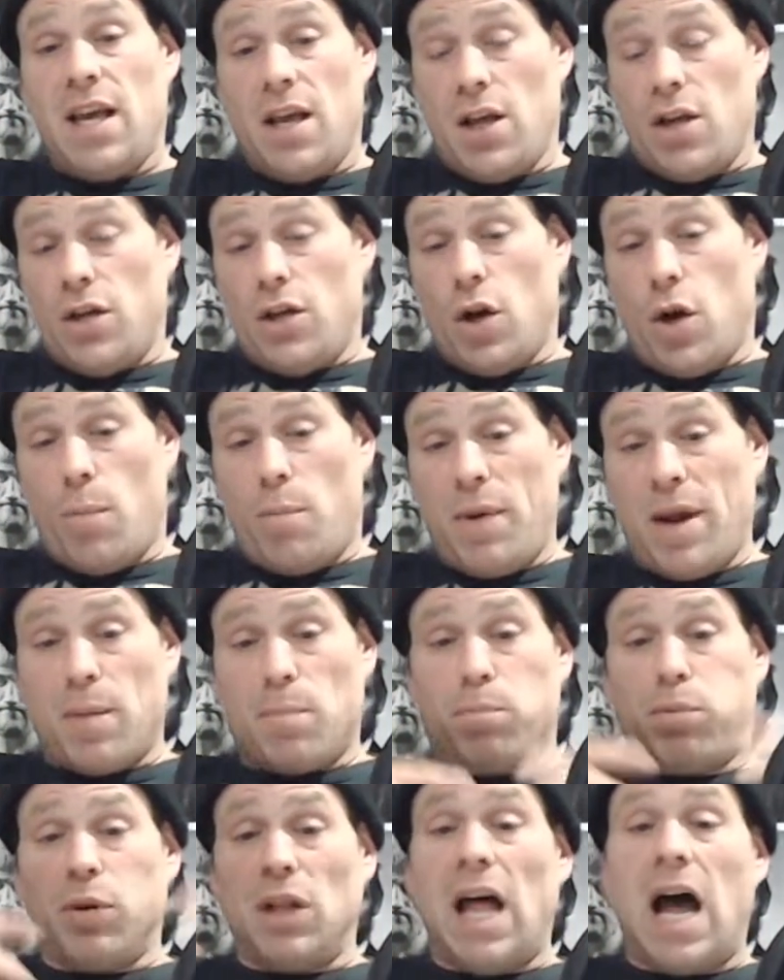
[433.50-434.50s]

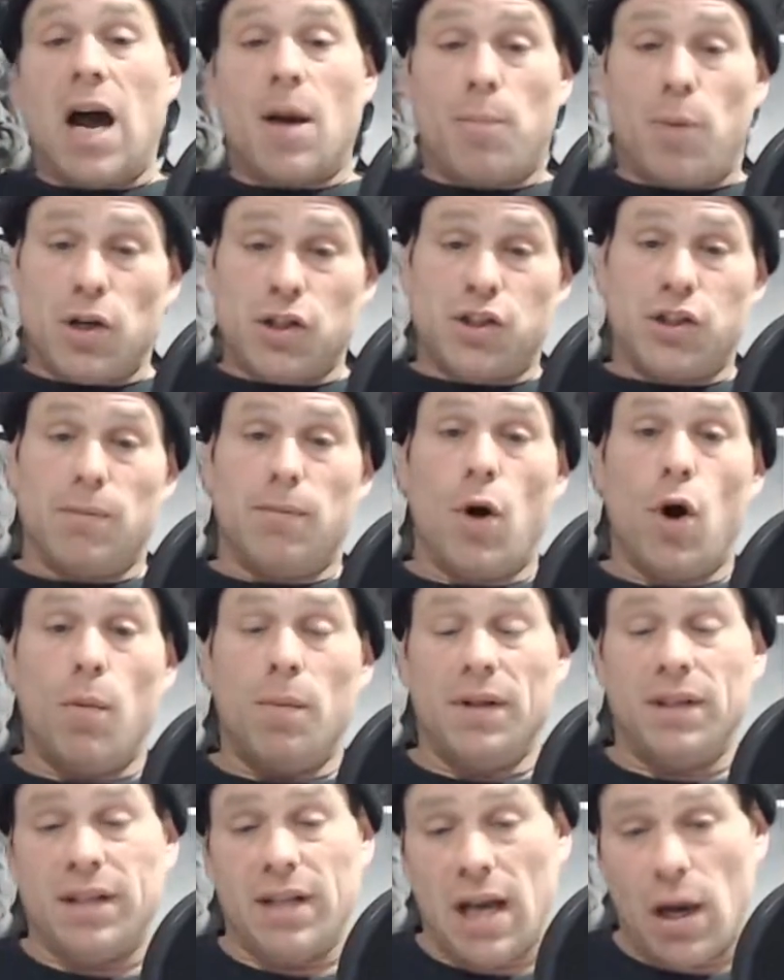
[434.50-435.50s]
big blockbuster
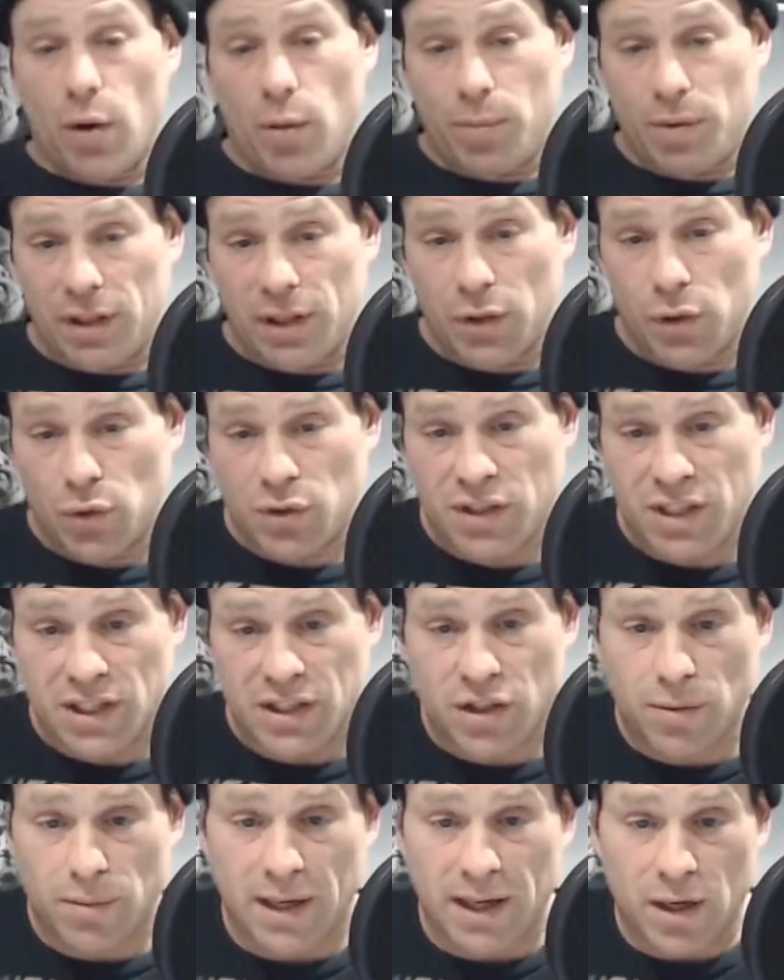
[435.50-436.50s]
moment in our political
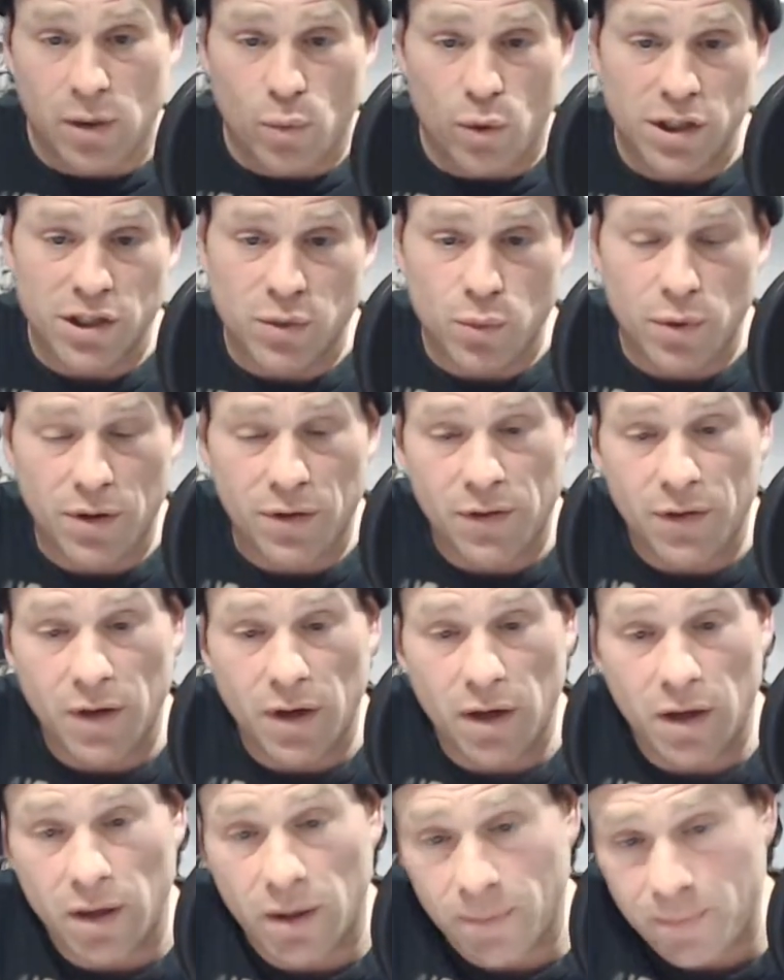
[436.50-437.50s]
system like it was with
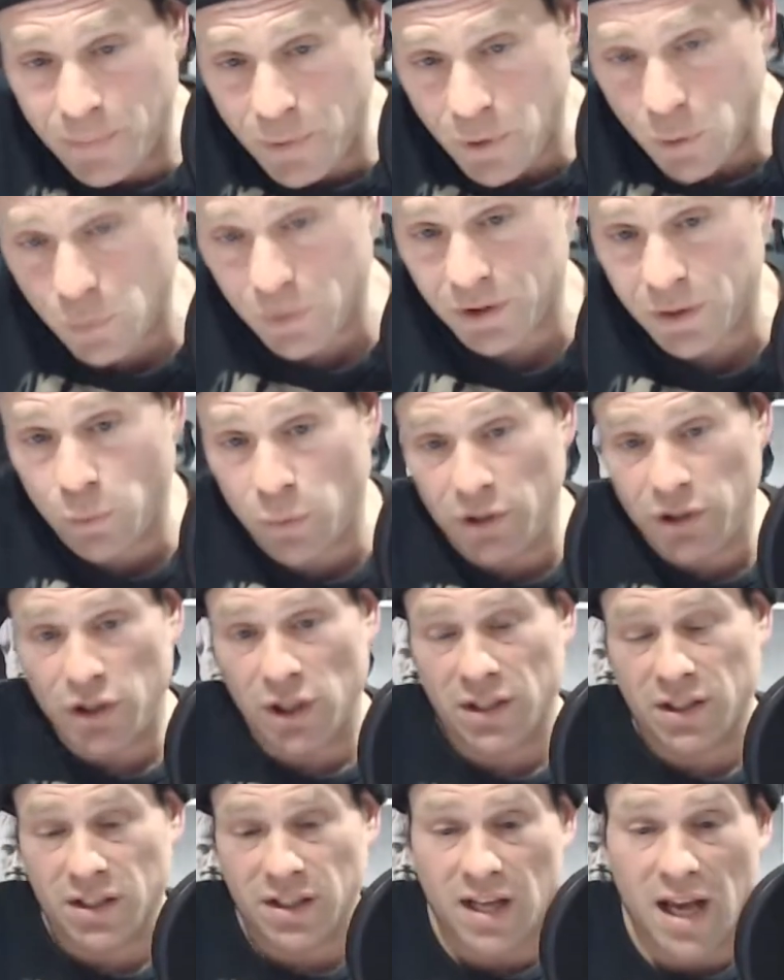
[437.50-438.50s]

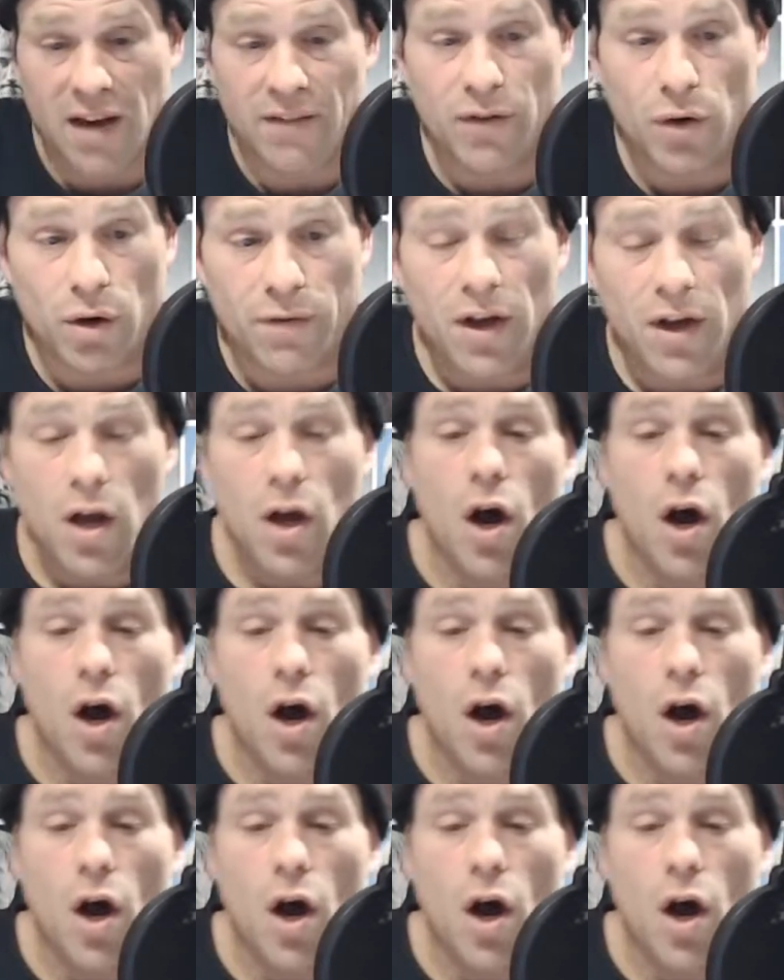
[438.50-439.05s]
Justice Kavanaugh.